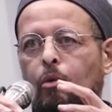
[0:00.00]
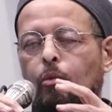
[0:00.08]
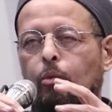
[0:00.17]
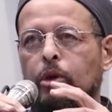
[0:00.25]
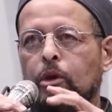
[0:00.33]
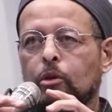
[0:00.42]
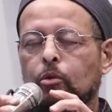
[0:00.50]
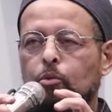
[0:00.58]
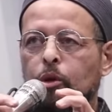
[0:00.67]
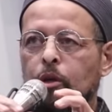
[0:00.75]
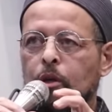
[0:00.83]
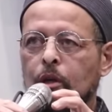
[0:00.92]

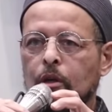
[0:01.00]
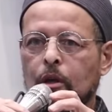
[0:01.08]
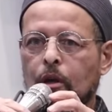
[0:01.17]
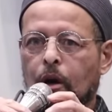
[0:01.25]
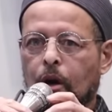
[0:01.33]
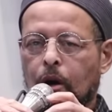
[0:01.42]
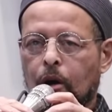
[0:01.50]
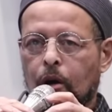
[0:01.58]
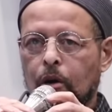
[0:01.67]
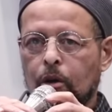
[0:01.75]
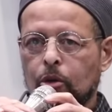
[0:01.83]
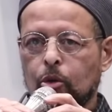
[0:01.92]
we
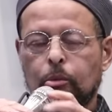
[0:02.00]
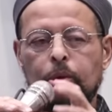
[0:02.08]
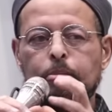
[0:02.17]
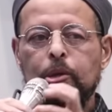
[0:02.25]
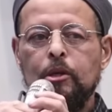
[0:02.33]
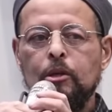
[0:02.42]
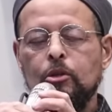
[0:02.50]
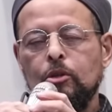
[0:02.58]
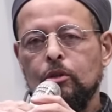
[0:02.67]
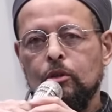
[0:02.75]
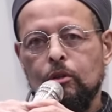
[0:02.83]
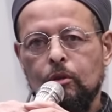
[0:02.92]
are human
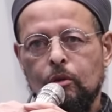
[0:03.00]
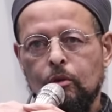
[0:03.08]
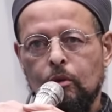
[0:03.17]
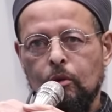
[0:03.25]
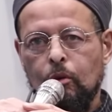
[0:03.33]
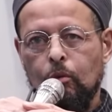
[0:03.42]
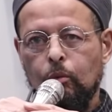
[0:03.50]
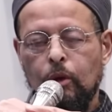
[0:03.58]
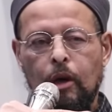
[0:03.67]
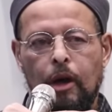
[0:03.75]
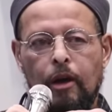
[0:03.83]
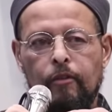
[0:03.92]
beings.
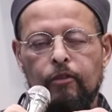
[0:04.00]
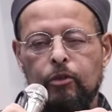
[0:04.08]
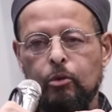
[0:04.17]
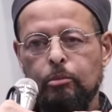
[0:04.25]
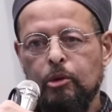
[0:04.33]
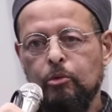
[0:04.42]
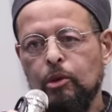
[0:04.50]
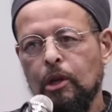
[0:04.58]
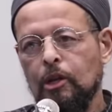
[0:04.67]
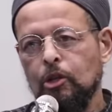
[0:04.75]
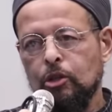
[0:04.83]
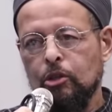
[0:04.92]
We have human
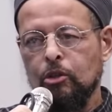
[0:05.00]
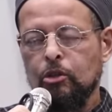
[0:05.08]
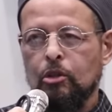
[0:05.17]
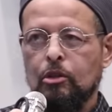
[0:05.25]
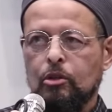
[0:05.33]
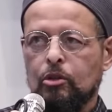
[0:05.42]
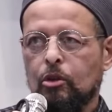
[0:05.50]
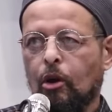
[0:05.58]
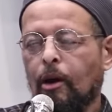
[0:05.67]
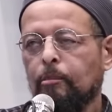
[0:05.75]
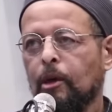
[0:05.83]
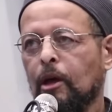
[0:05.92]
relations.
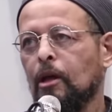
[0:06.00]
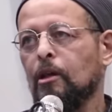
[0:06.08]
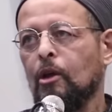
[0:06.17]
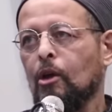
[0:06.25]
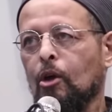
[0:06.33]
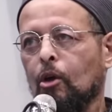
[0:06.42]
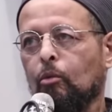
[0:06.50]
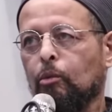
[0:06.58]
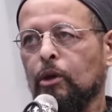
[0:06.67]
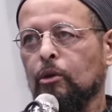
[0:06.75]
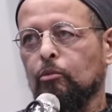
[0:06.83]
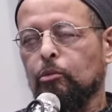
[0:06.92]
So I'm not,
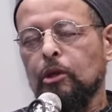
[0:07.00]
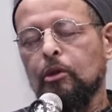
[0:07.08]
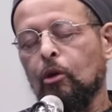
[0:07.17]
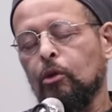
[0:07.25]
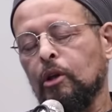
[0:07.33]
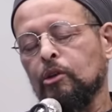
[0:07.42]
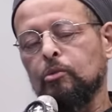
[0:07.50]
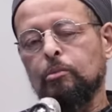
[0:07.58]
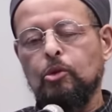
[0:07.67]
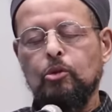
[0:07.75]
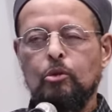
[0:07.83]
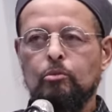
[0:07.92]
we don't, as
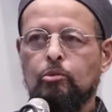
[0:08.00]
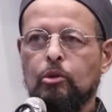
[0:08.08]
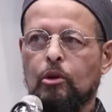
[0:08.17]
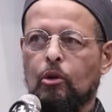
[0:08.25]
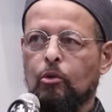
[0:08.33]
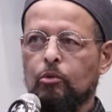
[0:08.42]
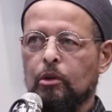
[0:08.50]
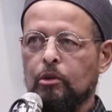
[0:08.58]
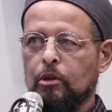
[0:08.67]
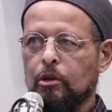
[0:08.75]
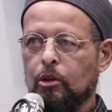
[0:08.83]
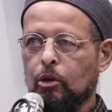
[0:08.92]
Muslims, we don't
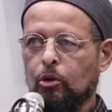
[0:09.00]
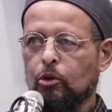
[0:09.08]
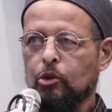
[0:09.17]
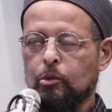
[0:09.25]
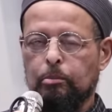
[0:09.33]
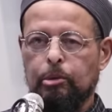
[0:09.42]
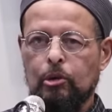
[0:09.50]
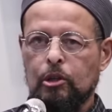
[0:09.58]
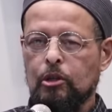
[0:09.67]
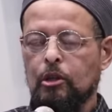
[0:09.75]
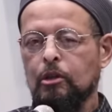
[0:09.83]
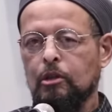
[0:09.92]
encourage
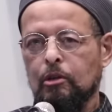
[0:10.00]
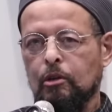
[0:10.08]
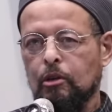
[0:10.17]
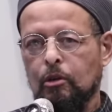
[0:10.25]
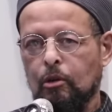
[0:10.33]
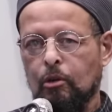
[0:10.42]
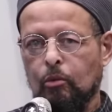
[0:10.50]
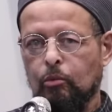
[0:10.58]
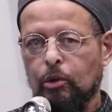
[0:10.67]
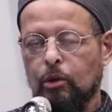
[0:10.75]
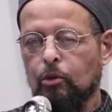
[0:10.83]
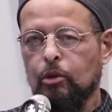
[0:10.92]
bullying.
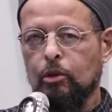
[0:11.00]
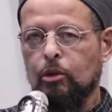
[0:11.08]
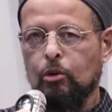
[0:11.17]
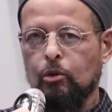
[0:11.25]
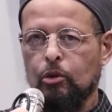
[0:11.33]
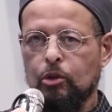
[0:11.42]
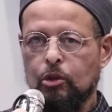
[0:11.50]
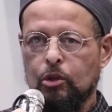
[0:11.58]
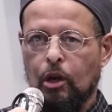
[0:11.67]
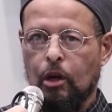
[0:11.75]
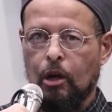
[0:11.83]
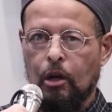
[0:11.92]
We don't encourage